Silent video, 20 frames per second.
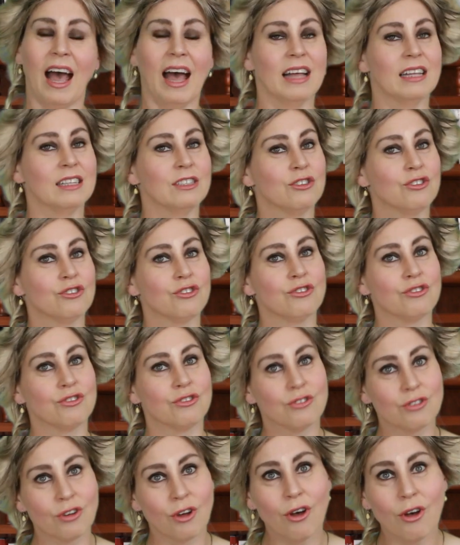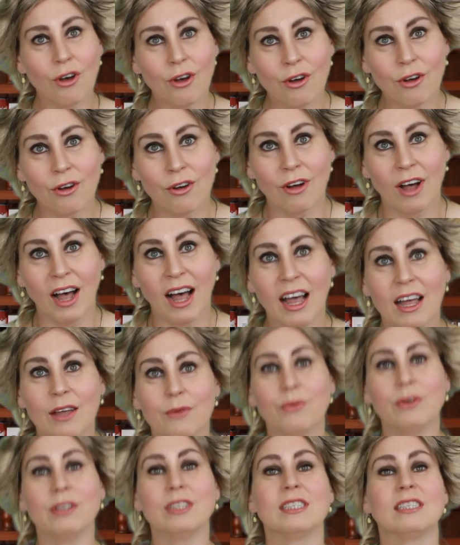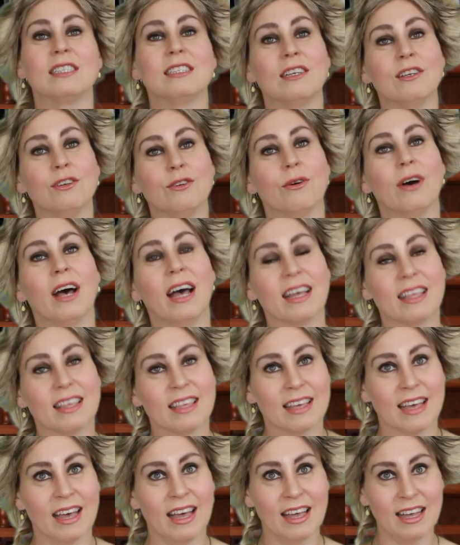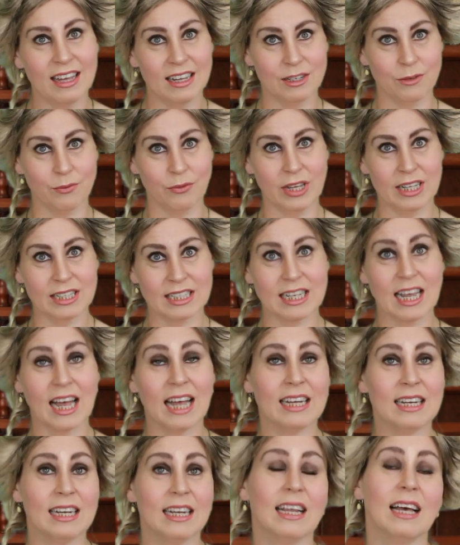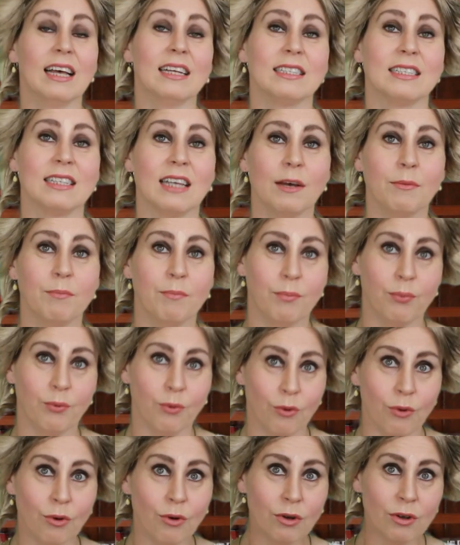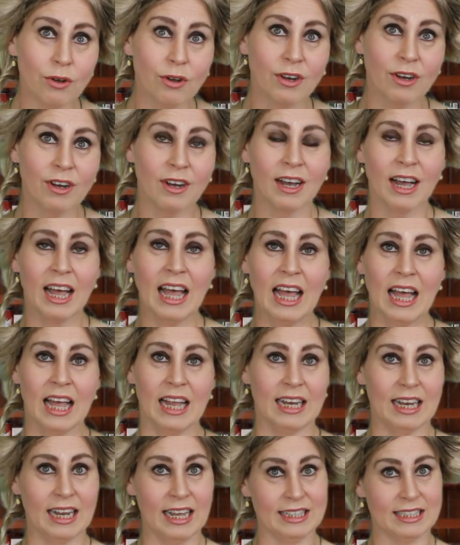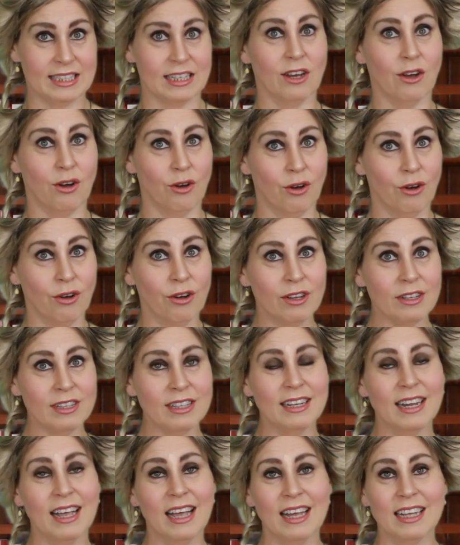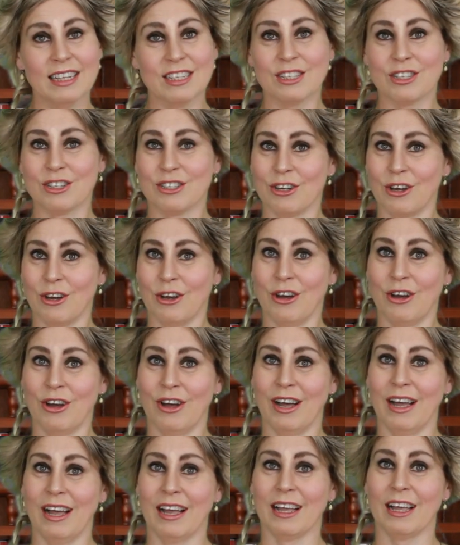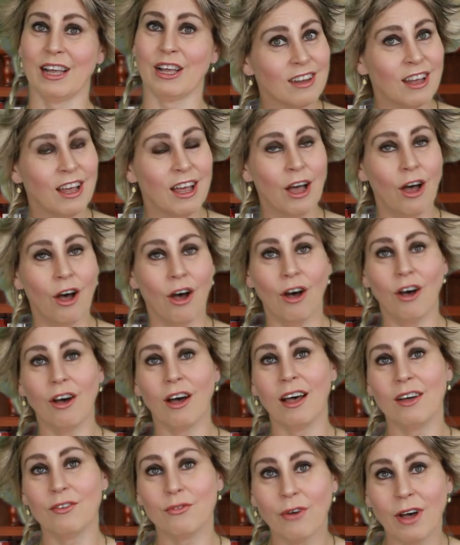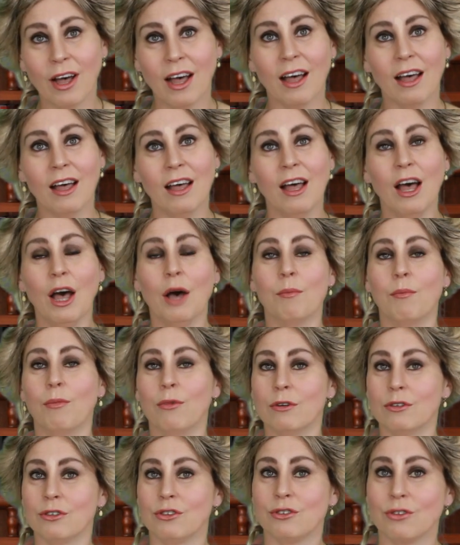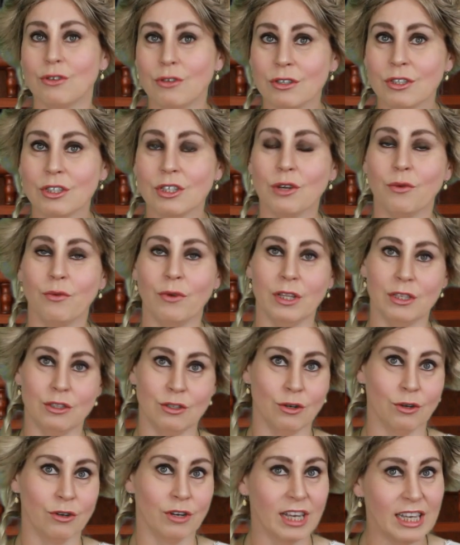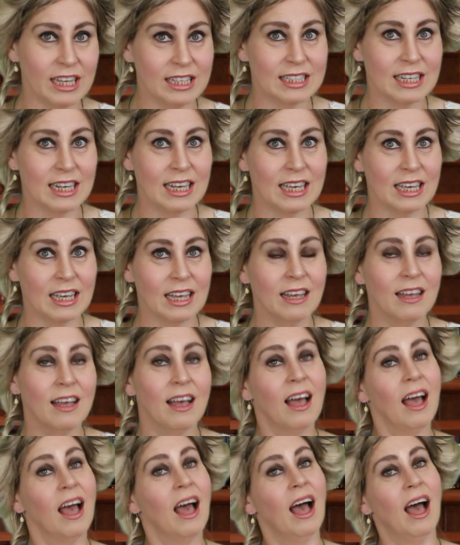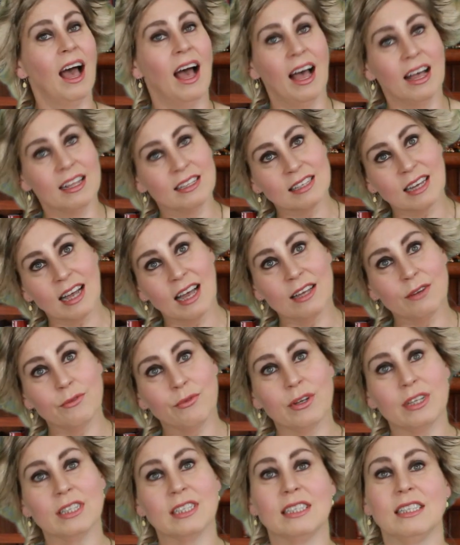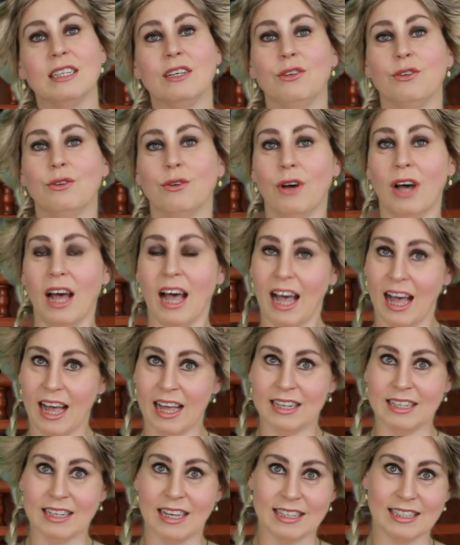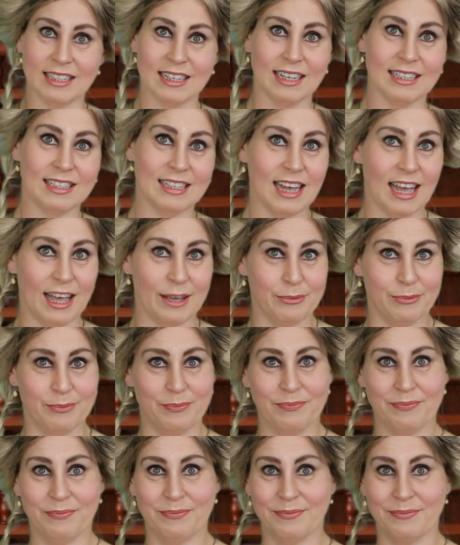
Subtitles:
And so I will see you again with another book later on. So au revoir, bonne chance with your reading, and I will see you another time.